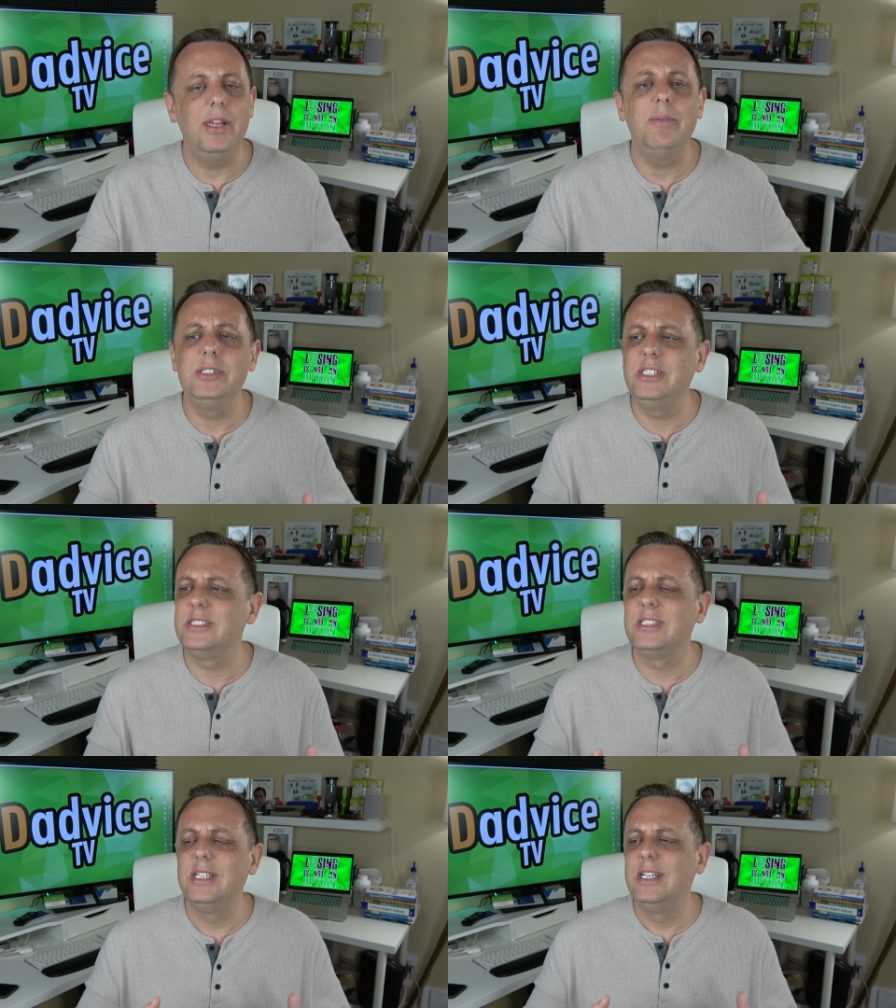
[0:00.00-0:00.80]
It was
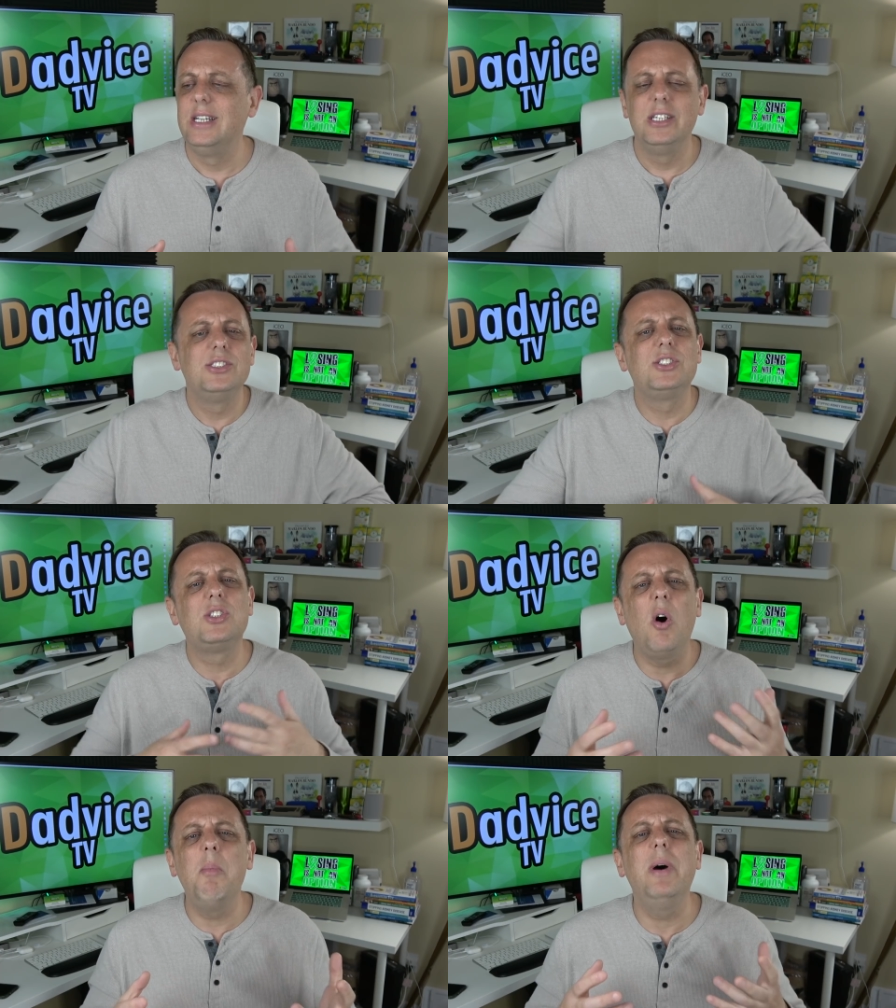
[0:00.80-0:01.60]
just
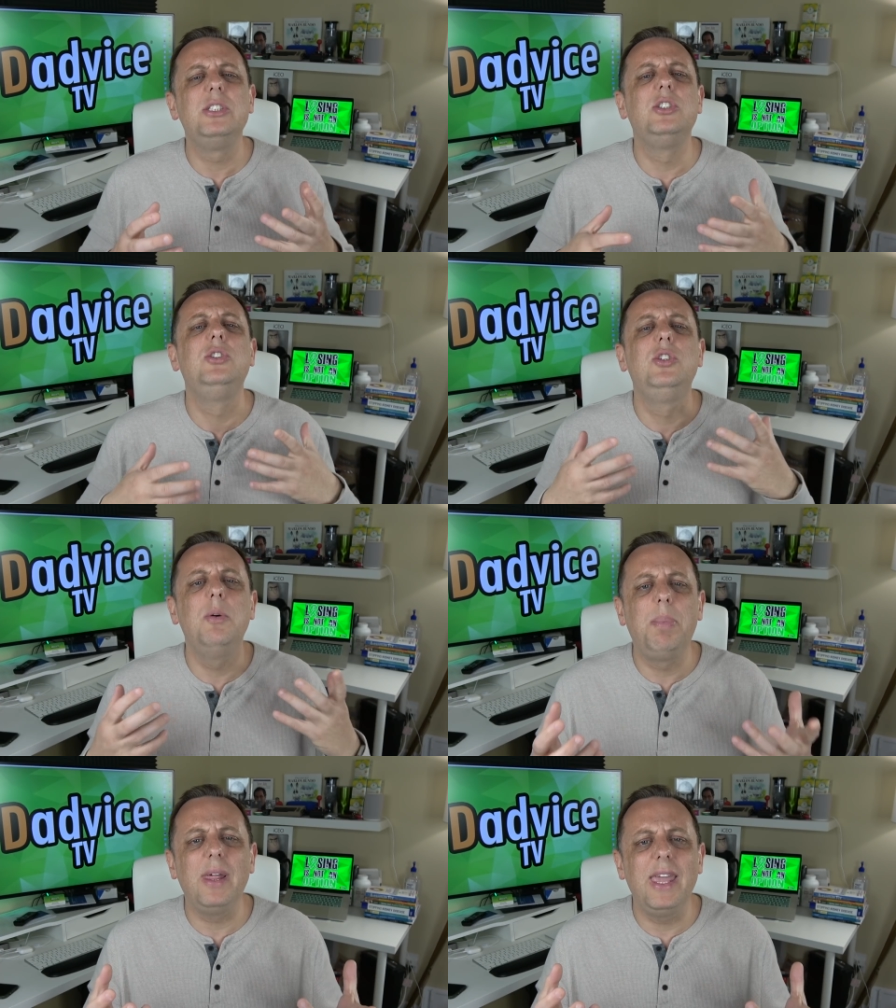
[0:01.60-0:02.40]
so much
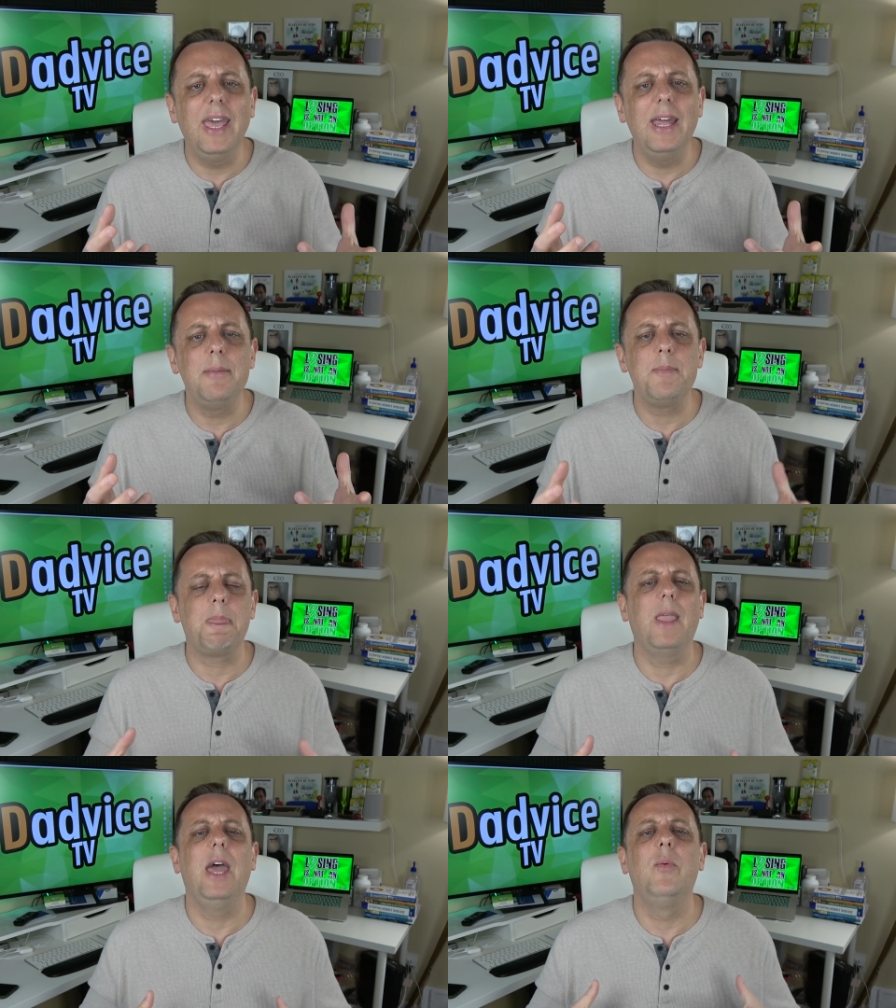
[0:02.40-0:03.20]
duplicate
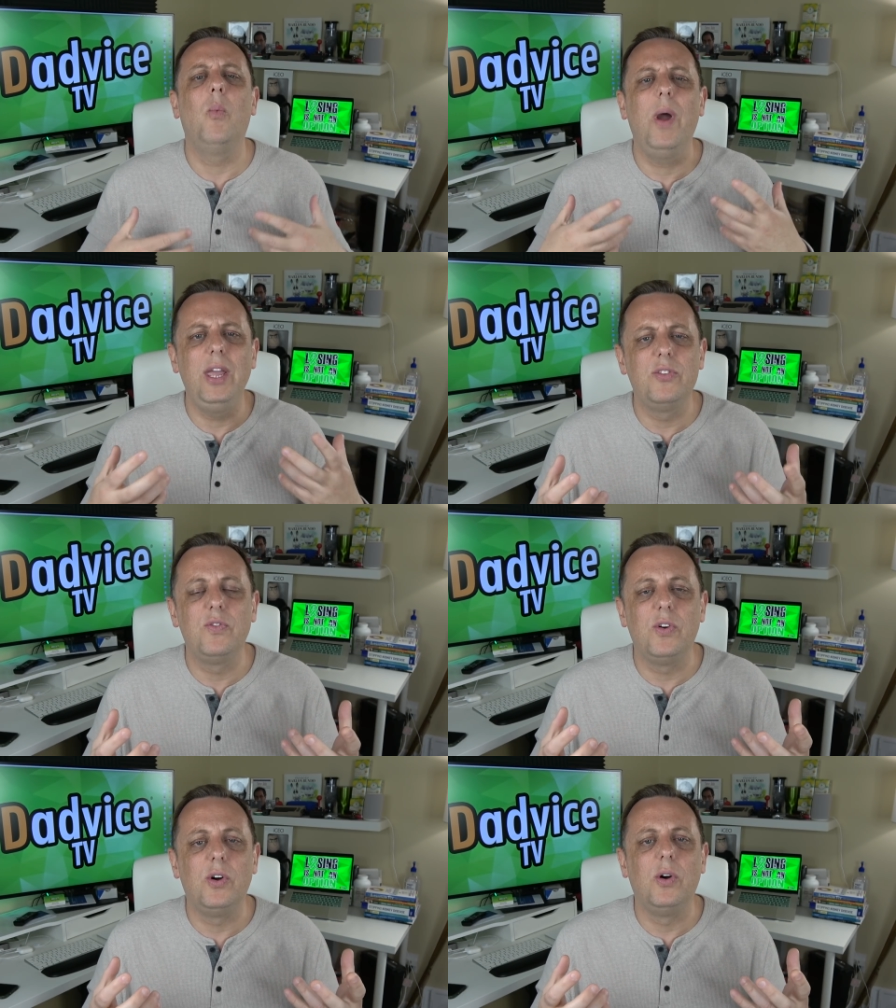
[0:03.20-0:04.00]
and
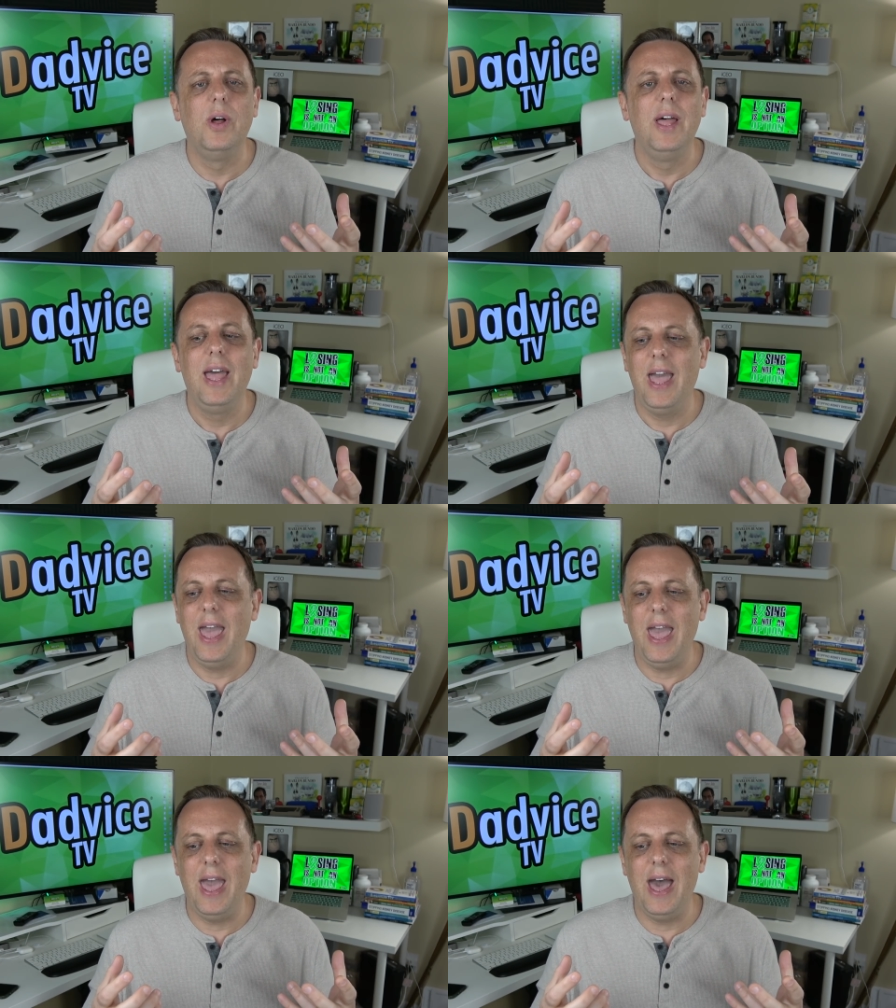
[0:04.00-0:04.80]
wasteful
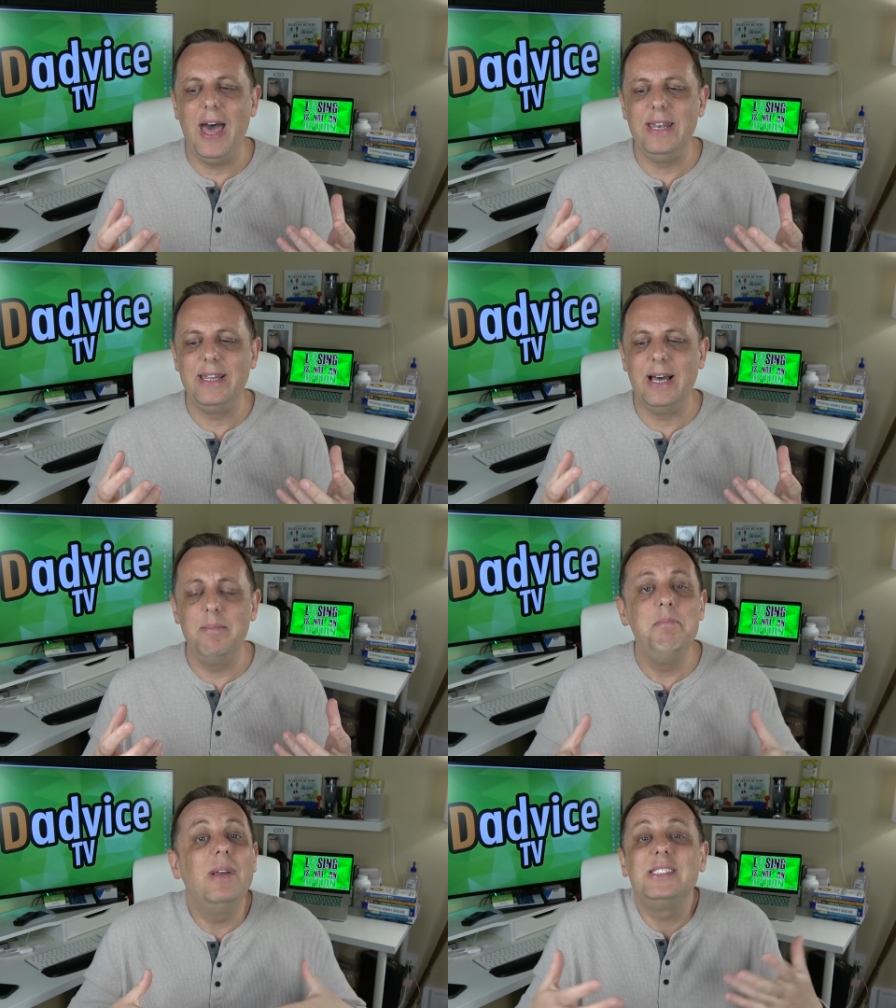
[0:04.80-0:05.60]
and
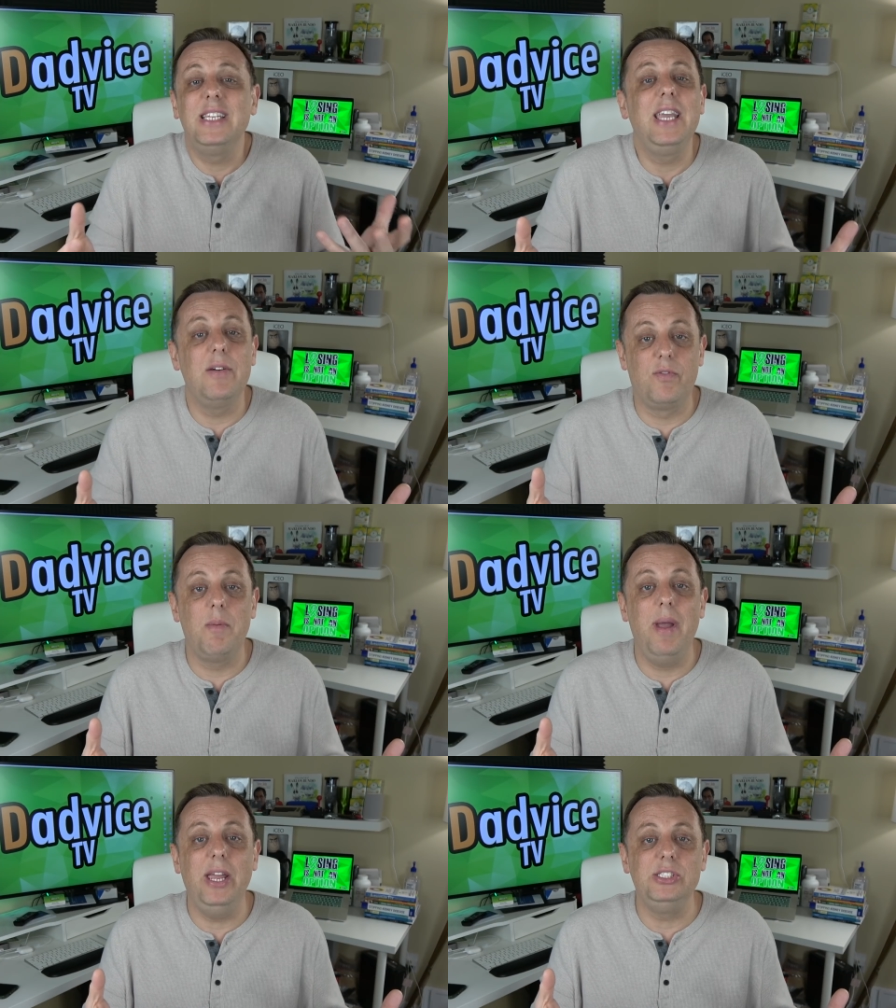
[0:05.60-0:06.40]
uh, missing
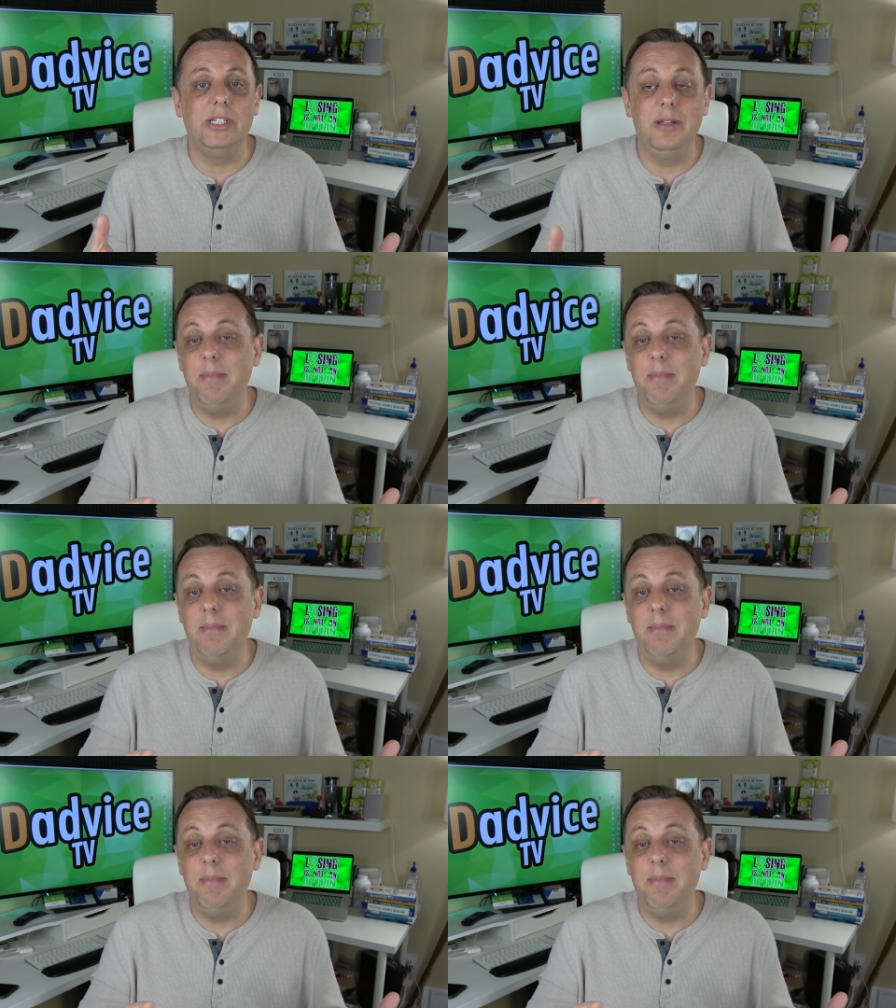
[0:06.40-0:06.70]
information.